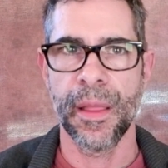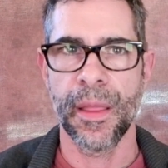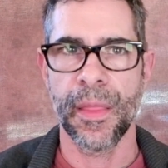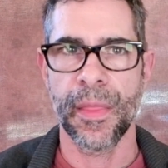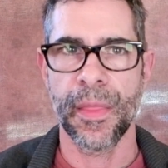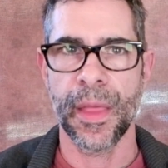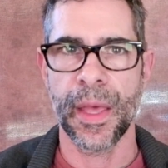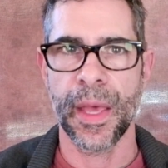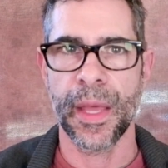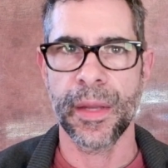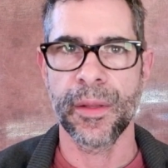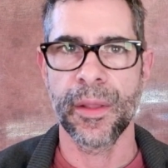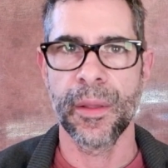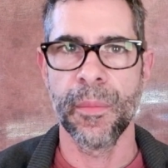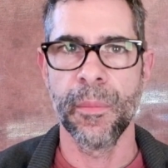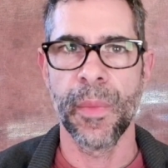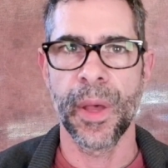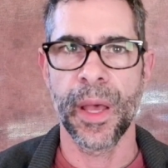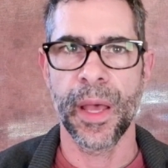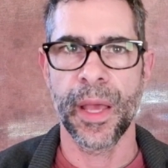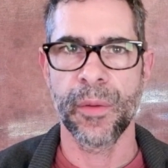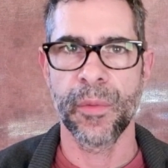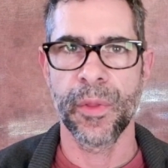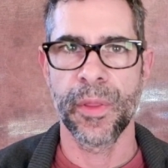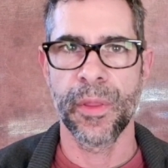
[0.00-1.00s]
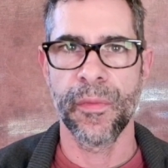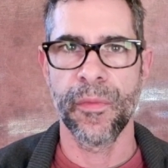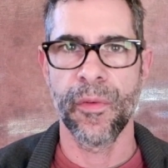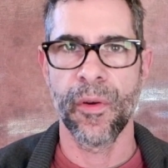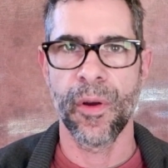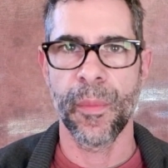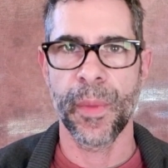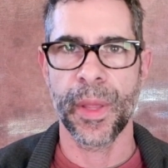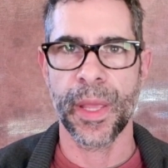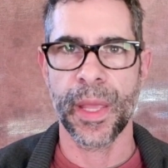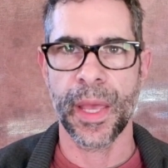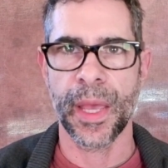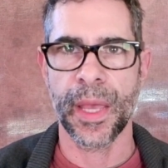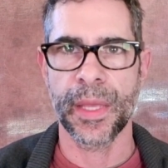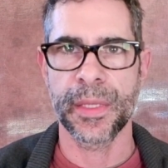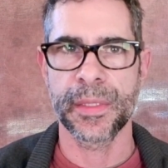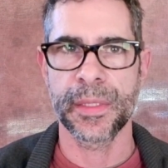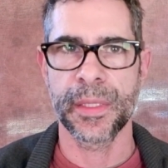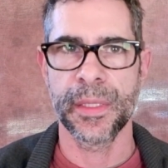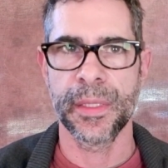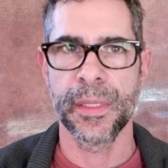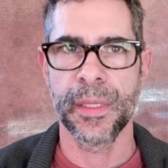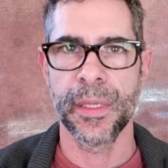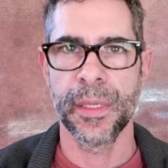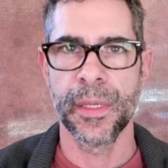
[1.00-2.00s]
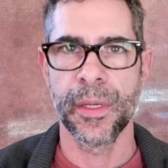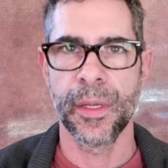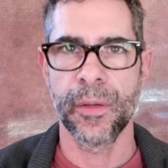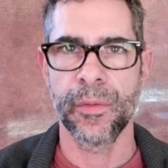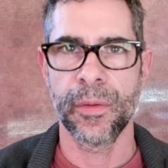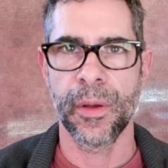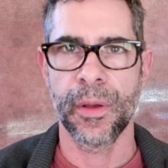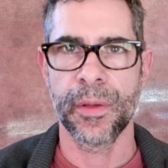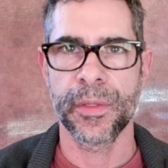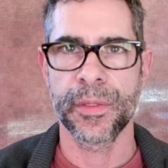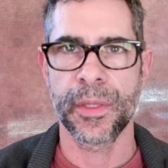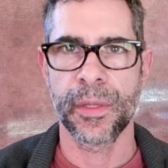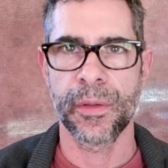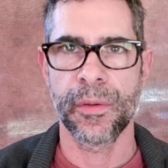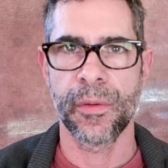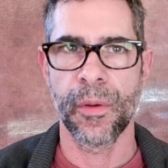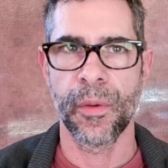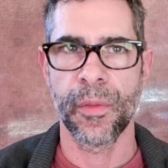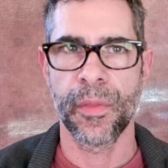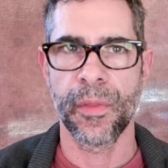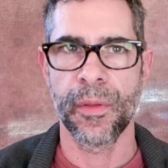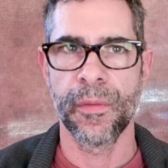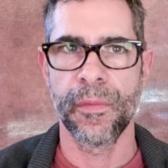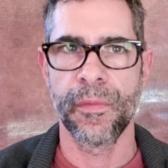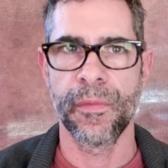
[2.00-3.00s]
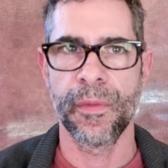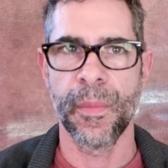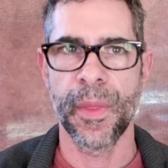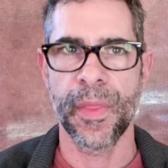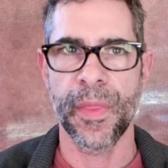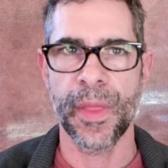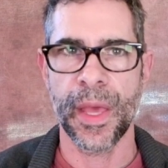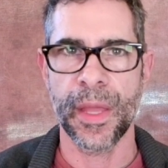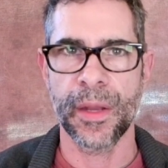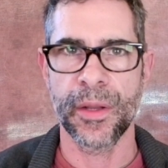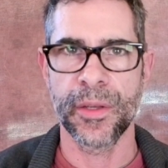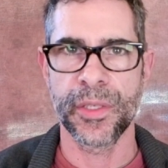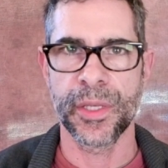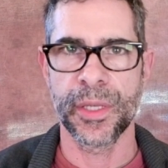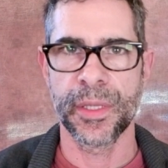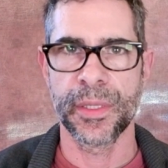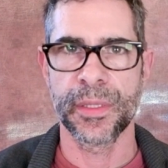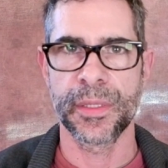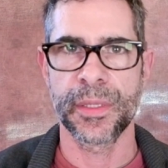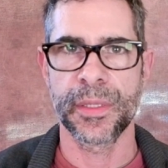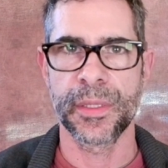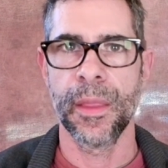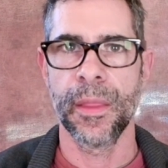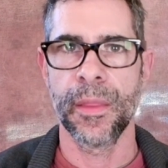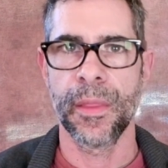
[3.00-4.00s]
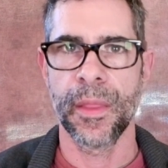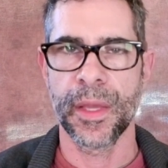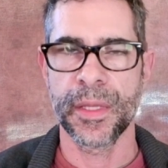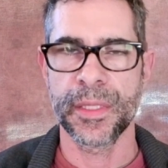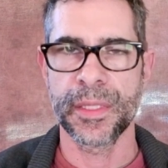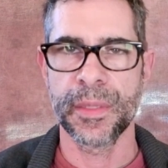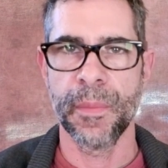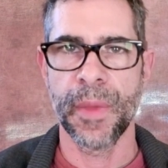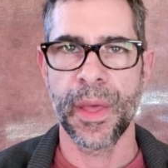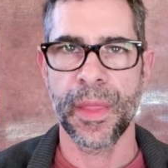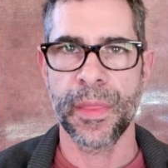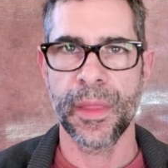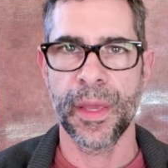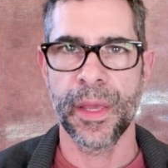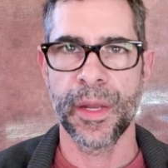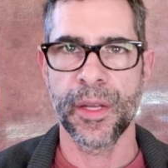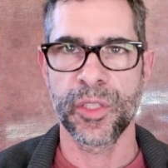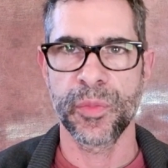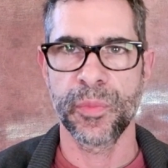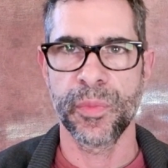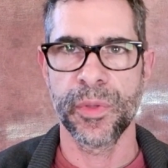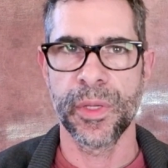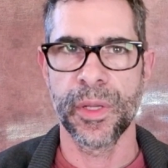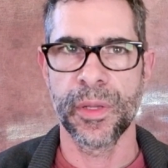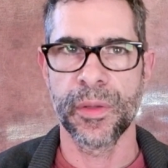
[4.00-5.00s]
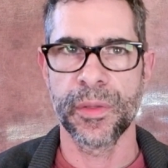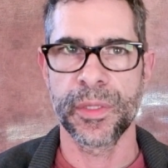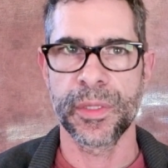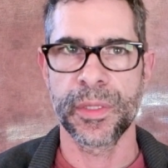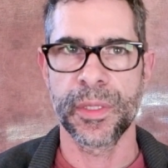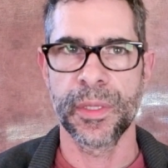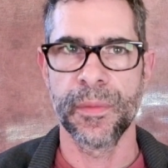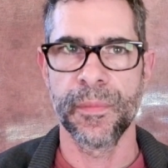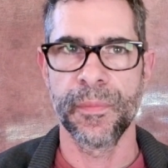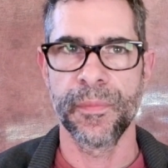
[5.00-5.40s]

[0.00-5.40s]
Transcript: That, combined with the formic acid, can cause the growth of methanogens, thus methane is produced.